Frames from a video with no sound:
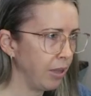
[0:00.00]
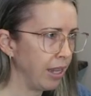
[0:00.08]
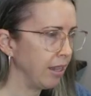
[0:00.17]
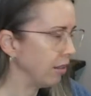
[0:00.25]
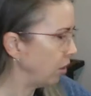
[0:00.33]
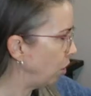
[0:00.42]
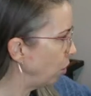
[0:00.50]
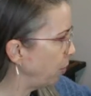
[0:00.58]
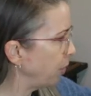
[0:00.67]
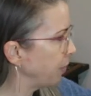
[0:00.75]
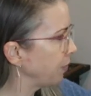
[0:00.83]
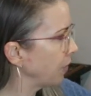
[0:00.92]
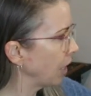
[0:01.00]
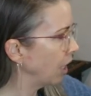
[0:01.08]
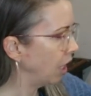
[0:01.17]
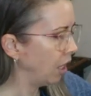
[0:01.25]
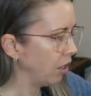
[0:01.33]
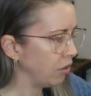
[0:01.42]
big loop
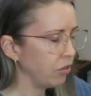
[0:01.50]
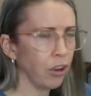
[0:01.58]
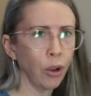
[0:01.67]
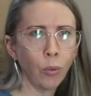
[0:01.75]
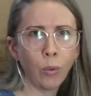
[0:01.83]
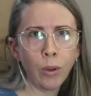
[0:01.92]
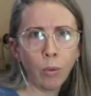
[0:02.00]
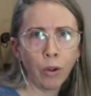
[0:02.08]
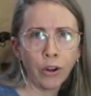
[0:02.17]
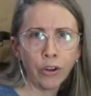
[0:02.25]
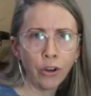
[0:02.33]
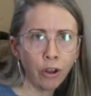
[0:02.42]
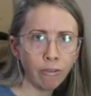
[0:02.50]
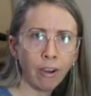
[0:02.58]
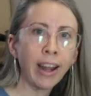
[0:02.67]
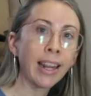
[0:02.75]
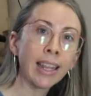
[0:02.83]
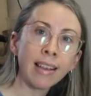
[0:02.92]
so we want to not
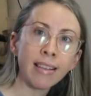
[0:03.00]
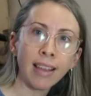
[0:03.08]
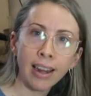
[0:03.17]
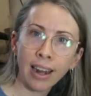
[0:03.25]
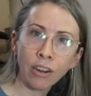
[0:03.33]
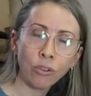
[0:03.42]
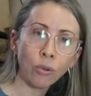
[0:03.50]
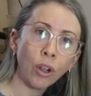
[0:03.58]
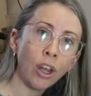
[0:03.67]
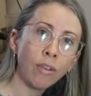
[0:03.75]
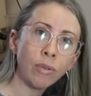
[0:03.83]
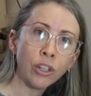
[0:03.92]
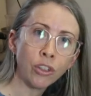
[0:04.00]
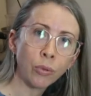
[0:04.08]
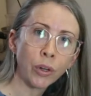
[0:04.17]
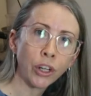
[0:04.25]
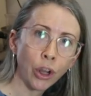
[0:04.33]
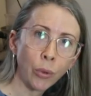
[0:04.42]
fight against that natural curve, we
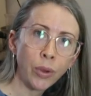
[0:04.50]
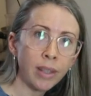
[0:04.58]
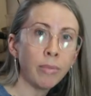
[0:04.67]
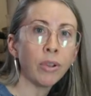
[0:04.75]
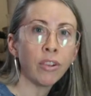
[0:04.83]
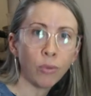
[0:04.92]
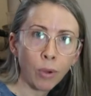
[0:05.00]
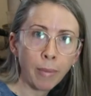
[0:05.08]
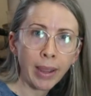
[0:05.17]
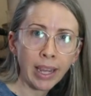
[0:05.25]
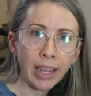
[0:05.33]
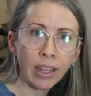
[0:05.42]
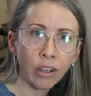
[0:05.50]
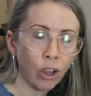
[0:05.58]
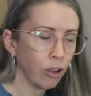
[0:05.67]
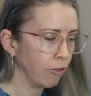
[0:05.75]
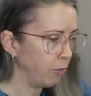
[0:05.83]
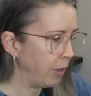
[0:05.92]
just want to go with it because we're making a
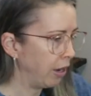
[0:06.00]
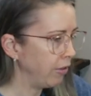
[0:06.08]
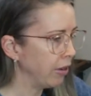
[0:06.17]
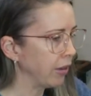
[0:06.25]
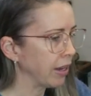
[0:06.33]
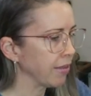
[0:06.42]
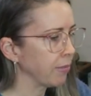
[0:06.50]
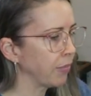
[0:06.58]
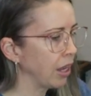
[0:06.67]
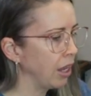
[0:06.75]
curved pair of earrings.